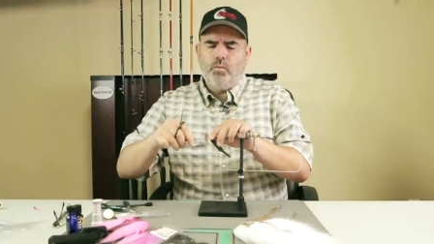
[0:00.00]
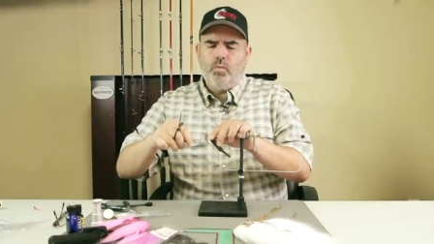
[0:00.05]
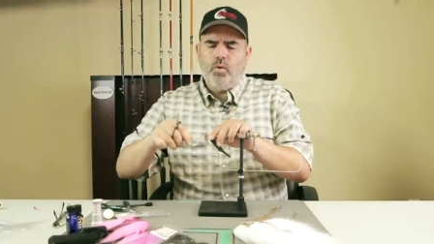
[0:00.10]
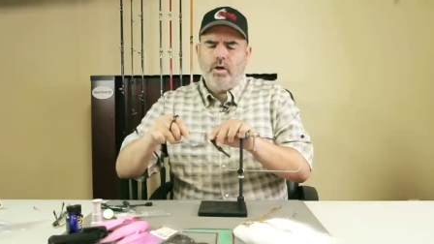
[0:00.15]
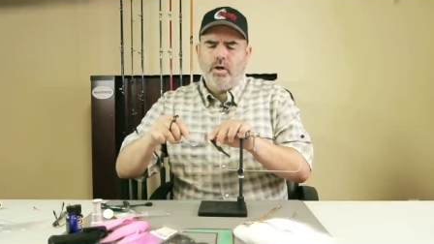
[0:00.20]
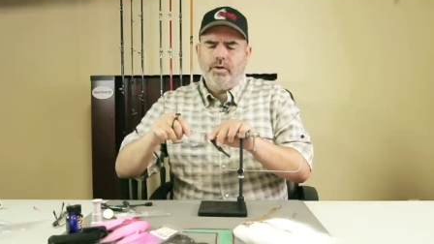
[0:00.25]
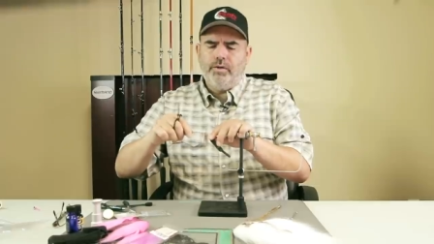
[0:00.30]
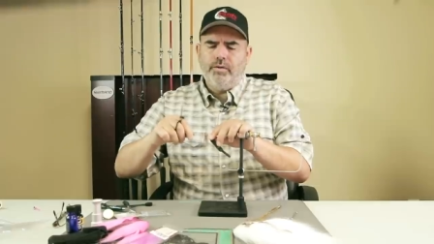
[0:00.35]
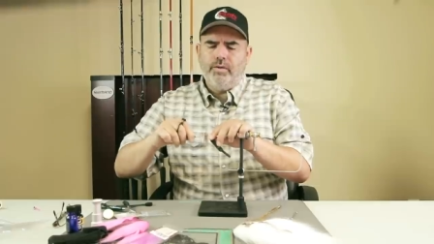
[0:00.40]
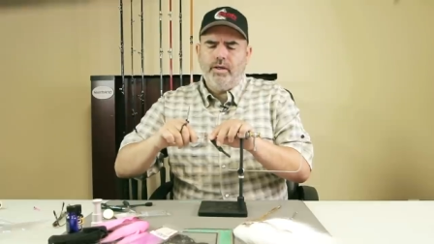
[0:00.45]

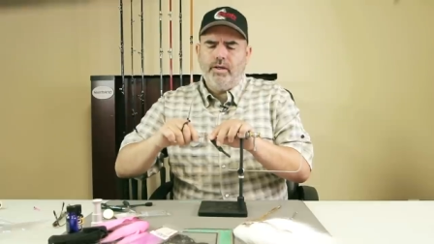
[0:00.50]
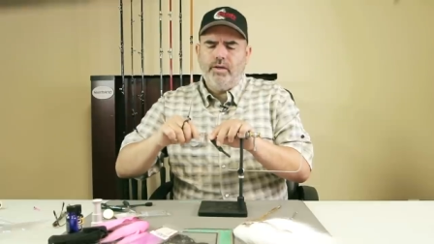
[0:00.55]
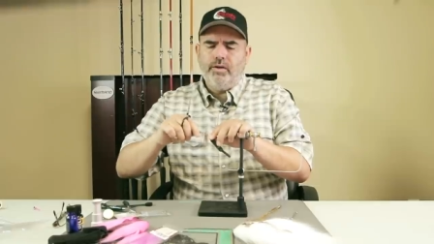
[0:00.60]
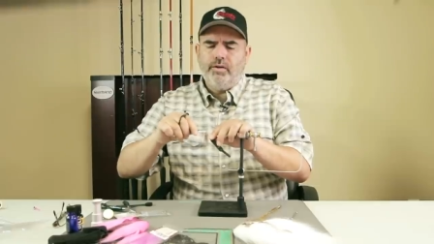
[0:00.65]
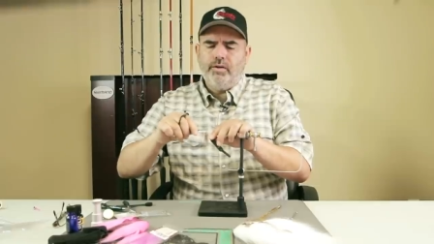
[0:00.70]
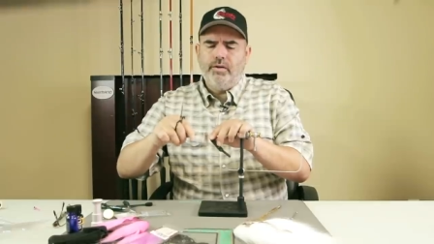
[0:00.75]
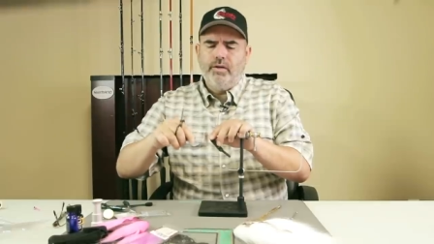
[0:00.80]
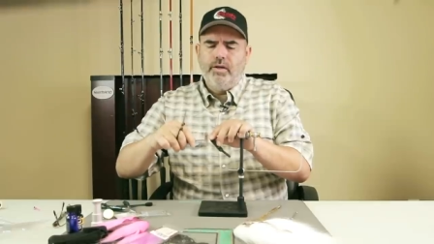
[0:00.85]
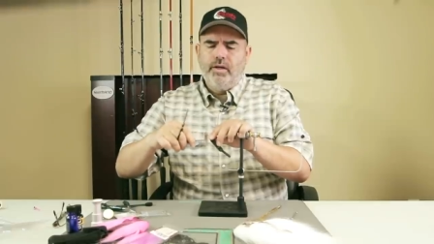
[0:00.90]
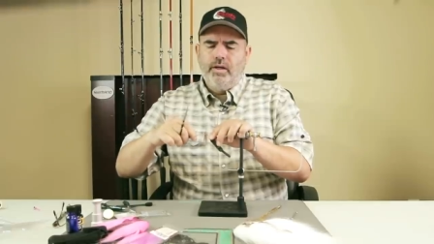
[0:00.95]
water that
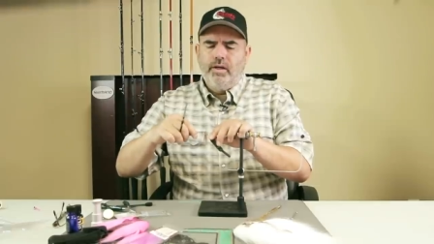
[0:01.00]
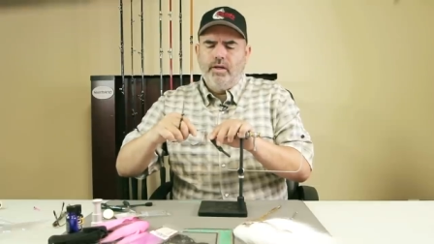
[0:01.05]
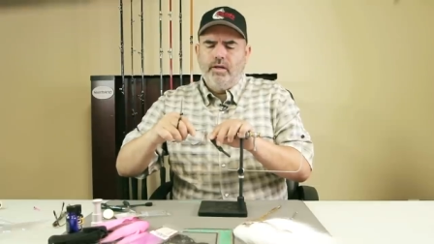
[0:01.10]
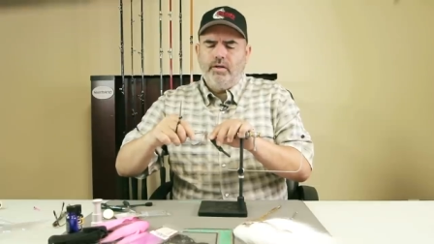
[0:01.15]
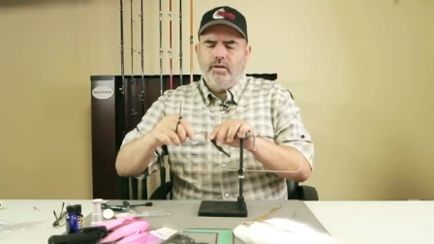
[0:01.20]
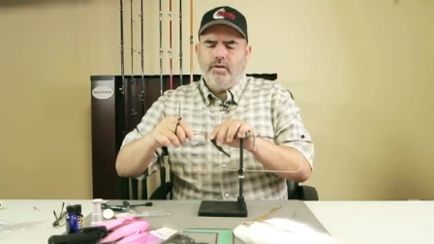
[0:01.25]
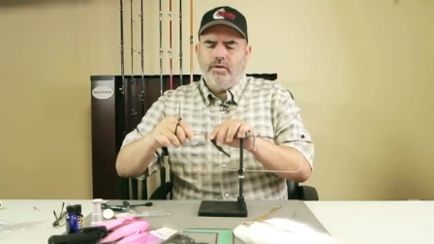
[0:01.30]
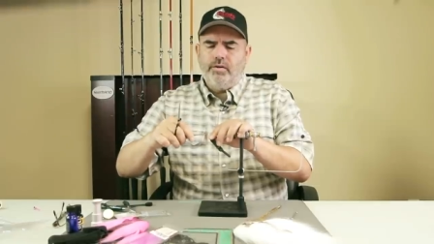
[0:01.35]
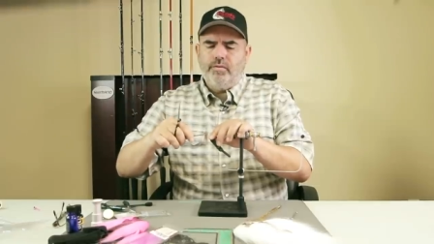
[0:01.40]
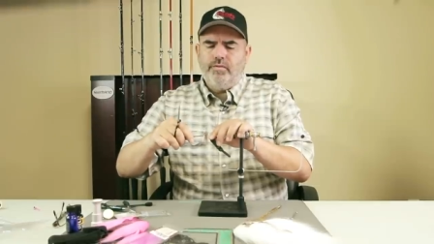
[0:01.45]
you're
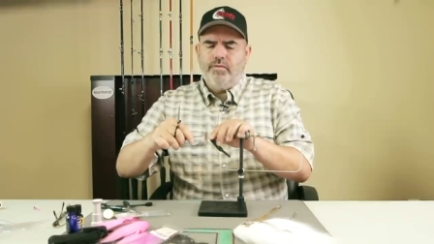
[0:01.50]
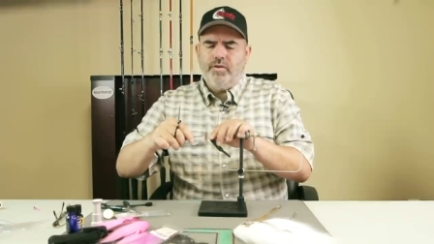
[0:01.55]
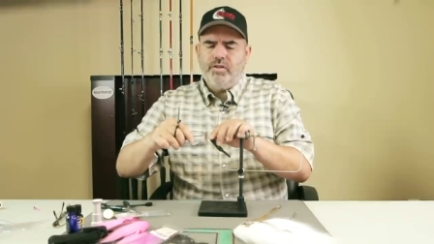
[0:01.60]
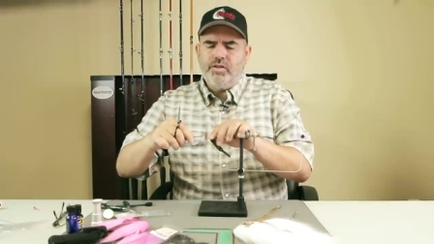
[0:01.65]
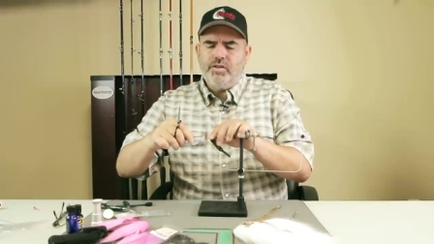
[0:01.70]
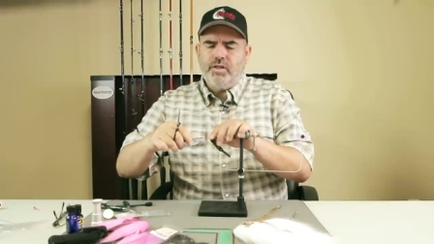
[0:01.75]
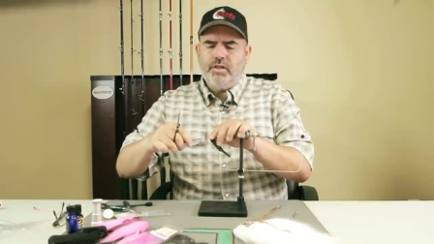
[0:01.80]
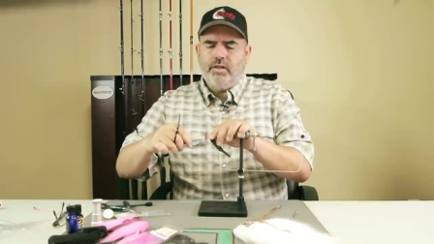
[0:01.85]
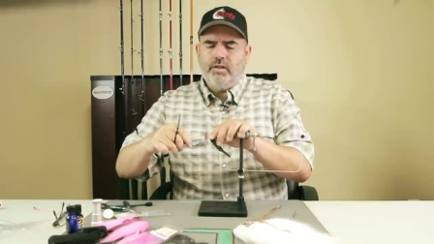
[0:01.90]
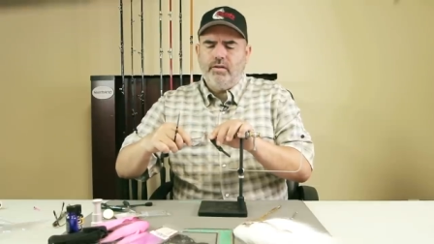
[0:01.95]
you're
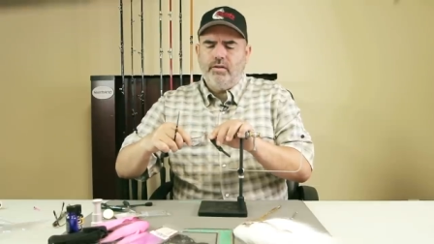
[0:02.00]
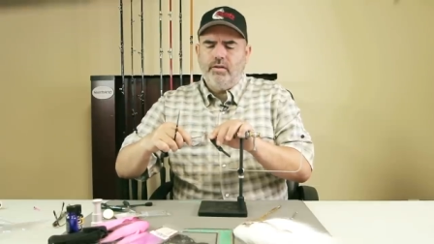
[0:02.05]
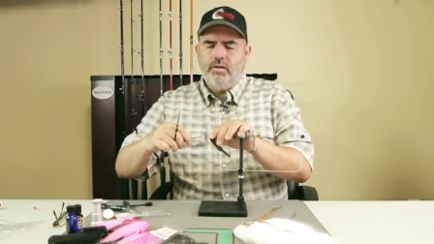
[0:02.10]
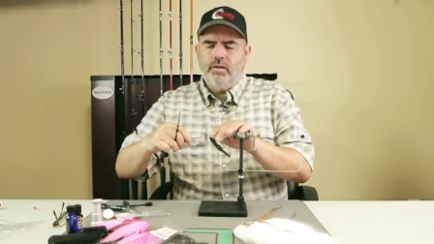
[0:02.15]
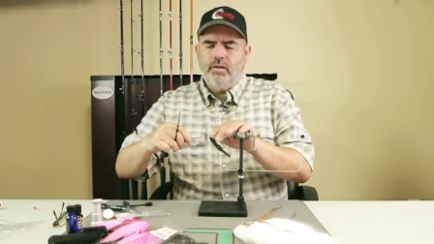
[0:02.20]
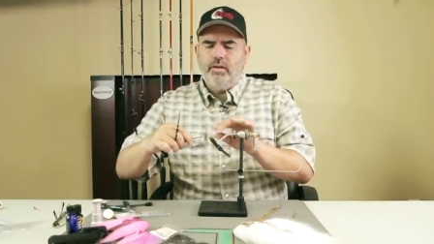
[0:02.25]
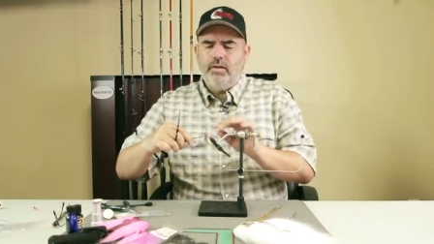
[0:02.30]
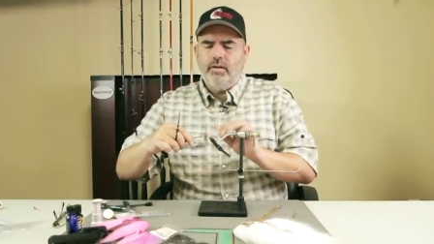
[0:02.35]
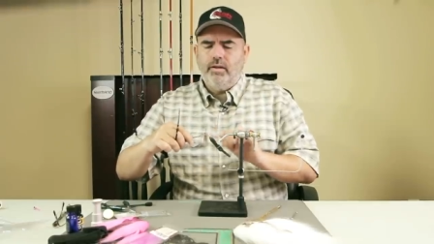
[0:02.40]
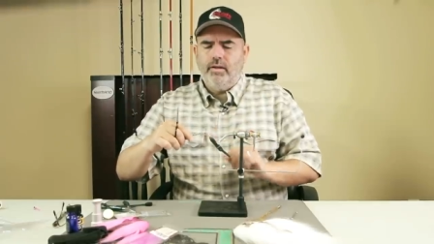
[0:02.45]
fishing,
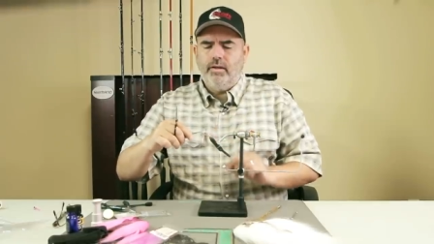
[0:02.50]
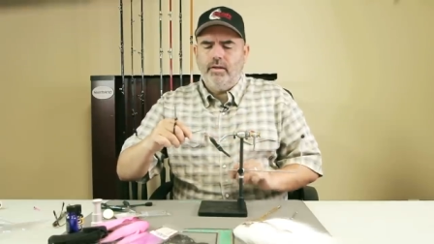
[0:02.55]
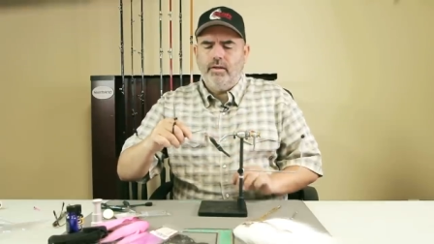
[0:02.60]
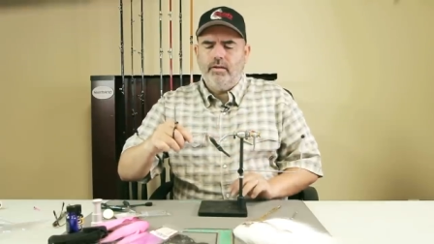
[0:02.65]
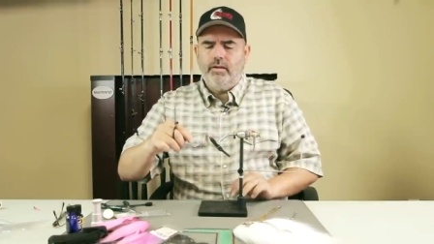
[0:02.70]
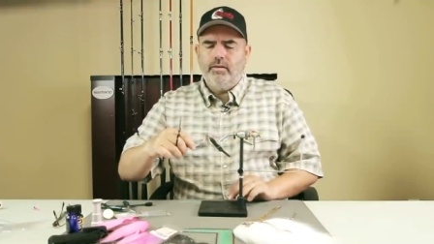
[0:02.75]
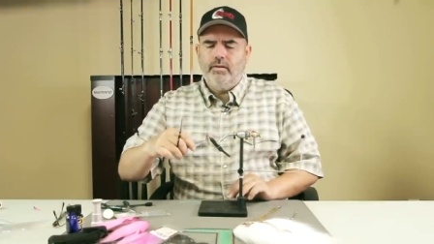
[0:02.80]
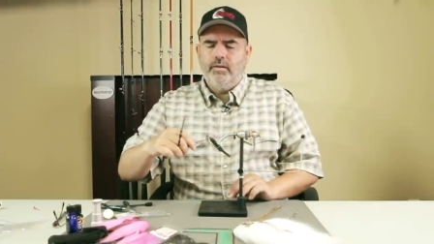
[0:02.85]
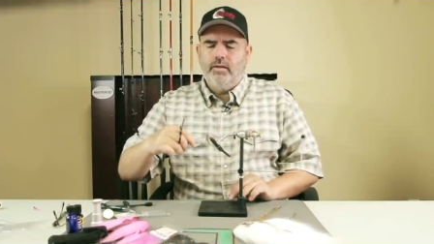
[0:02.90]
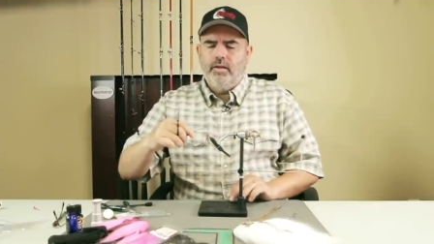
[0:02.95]

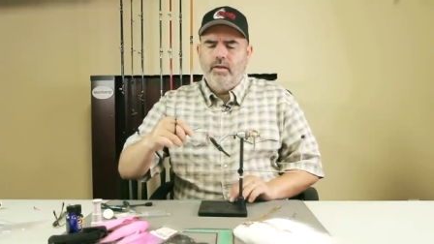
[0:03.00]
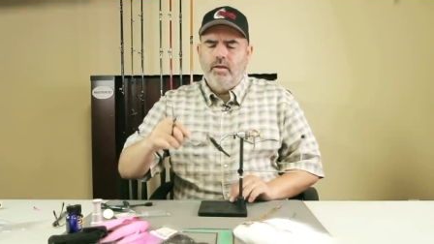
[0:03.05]
uh,